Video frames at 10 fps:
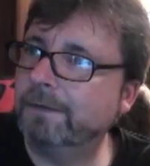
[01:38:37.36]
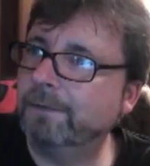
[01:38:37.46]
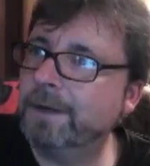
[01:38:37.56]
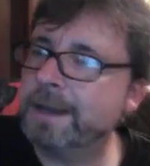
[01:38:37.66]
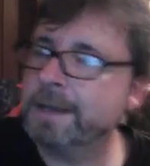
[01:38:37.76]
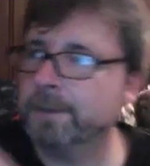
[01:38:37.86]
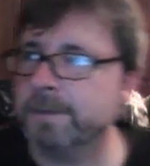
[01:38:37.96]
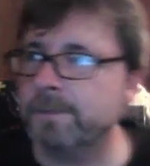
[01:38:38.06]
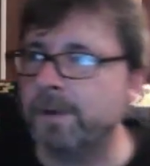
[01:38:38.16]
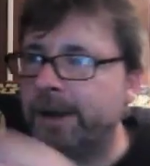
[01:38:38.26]
Well,
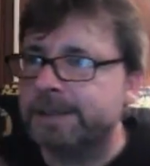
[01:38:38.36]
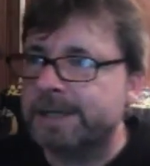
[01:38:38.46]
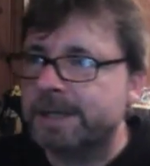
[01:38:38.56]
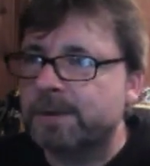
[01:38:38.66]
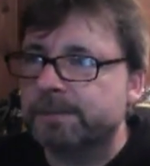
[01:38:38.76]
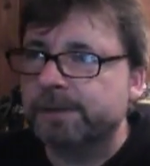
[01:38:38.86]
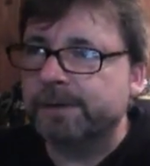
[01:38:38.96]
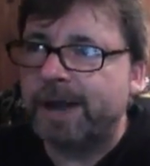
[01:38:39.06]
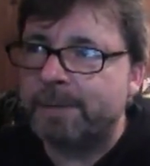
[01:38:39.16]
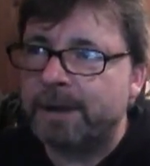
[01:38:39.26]
anyway, I tell you what,
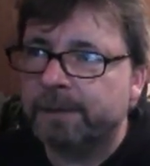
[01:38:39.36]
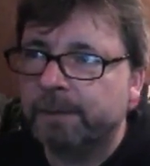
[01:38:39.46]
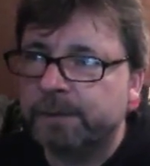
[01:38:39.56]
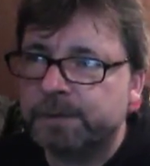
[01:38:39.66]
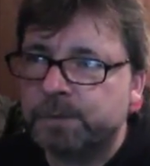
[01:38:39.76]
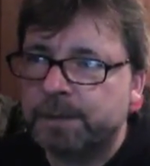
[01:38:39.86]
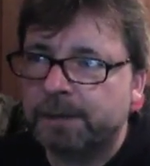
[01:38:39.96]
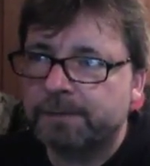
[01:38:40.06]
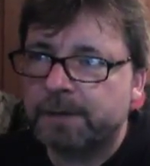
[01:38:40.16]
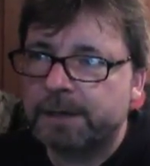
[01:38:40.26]
Riv. How about this one that
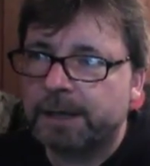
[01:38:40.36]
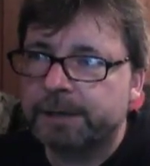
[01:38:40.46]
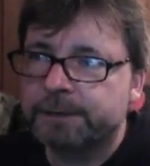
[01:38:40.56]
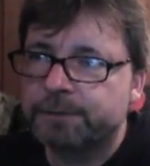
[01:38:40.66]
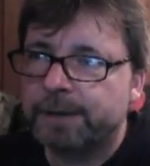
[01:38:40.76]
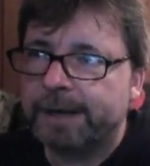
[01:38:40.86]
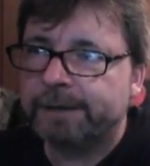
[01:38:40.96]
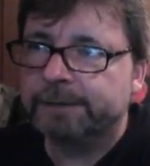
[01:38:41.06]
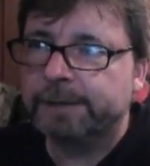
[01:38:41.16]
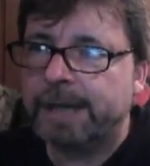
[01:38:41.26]
I've already got
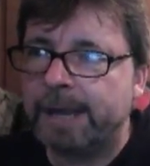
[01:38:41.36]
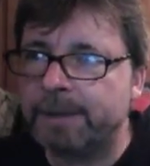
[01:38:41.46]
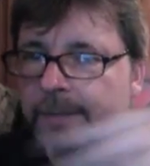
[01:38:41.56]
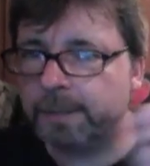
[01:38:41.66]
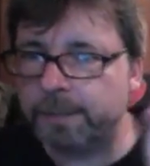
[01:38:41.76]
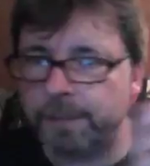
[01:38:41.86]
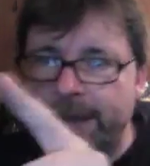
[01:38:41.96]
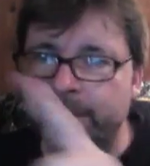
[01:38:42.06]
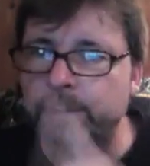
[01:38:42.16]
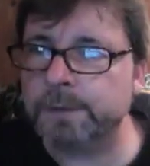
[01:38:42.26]
drafted? How about
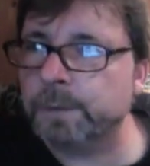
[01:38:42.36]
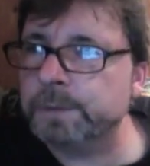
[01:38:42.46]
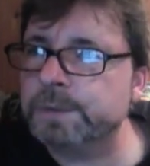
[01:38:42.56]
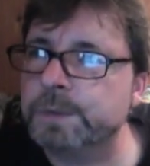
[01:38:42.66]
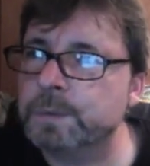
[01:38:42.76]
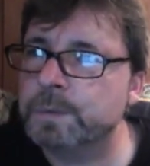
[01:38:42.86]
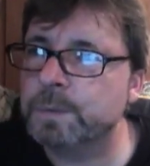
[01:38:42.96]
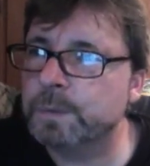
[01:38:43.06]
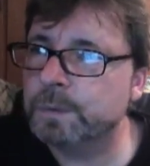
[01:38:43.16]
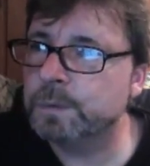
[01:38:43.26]
that one goes to
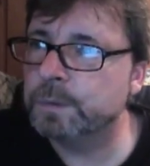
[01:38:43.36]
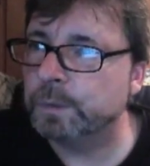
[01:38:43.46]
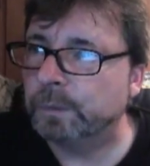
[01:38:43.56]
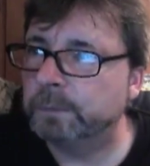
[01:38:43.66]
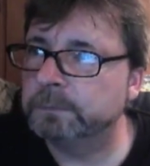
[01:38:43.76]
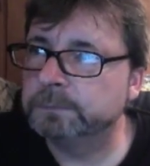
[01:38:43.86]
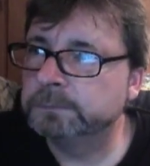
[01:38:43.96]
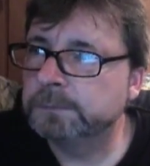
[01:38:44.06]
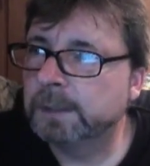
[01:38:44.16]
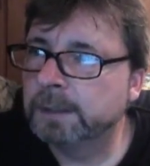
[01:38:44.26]
you,
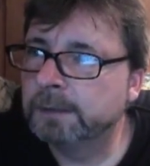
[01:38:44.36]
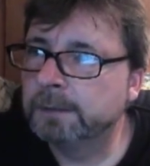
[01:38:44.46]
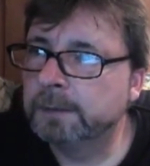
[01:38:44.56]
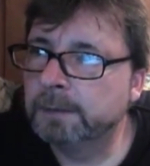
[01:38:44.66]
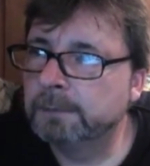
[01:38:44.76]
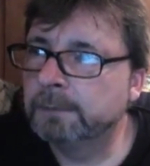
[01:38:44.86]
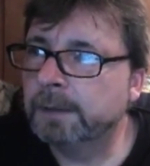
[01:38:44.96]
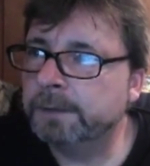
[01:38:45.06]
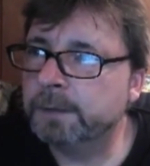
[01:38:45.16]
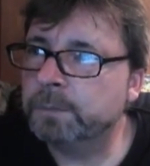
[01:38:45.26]

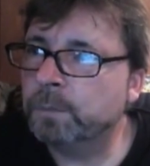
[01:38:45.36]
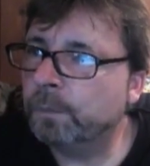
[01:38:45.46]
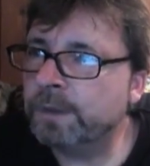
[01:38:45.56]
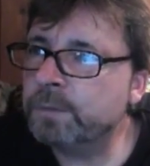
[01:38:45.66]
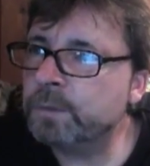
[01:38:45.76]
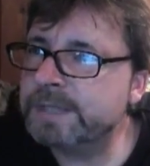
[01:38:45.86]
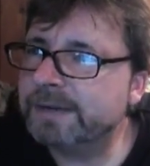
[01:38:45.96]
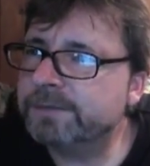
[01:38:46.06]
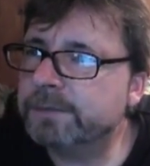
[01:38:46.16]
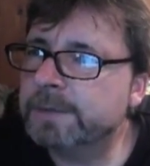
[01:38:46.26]
and then we'll take
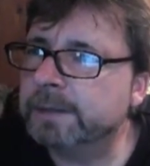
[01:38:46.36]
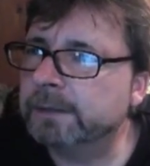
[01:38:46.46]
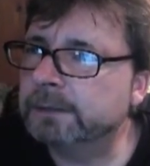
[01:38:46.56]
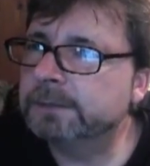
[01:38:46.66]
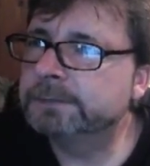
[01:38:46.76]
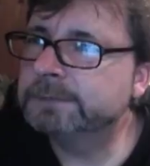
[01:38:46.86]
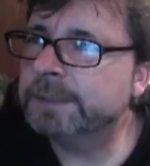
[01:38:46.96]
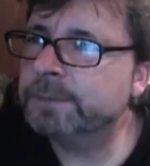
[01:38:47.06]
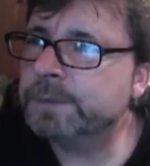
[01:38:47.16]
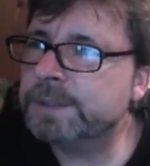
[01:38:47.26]
it from there.
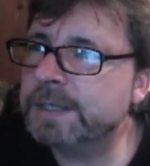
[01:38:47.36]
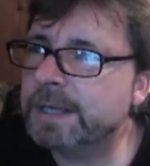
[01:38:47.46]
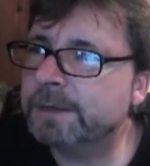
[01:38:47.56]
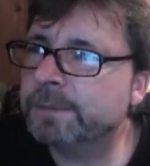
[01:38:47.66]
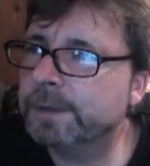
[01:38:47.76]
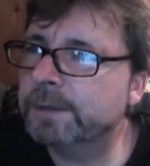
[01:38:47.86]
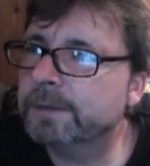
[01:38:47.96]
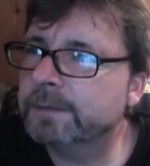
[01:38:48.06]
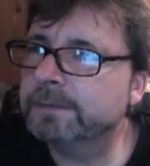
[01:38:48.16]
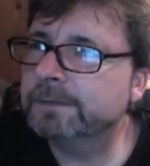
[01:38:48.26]
Then we'll see how
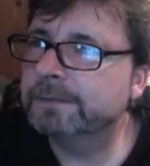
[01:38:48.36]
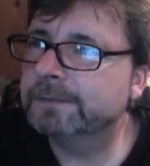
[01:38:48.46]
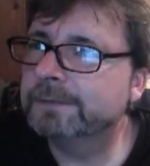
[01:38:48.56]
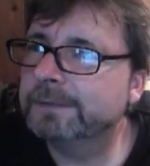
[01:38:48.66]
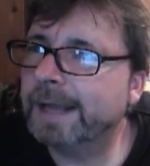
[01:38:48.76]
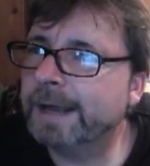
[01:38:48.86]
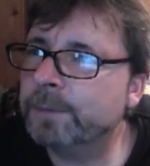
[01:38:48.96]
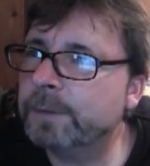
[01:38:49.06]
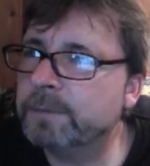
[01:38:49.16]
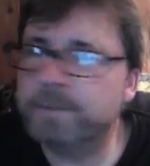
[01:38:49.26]
we
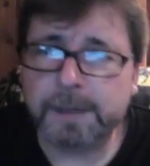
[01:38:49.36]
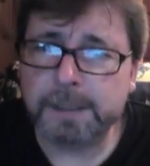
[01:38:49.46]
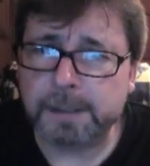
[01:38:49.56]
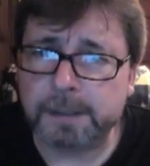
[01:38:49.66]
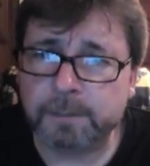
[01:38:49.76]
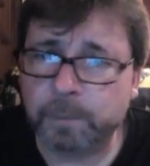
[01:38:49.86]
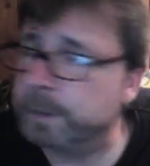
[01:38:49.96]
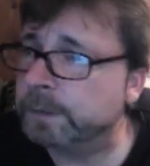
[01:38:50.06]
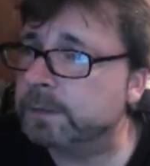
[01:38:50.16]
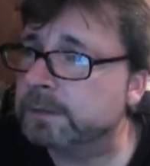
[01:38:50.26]
fare
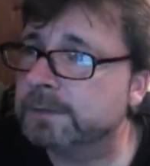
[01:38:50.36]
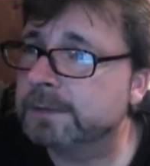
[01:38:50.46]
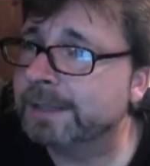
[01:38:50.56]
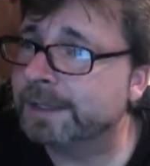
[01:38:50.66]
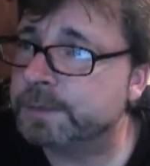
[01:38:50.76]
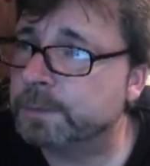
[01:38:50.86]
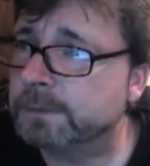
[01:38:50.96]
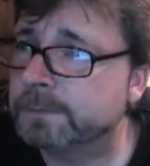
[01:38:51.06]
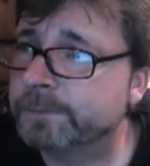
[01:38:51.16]
with the next one.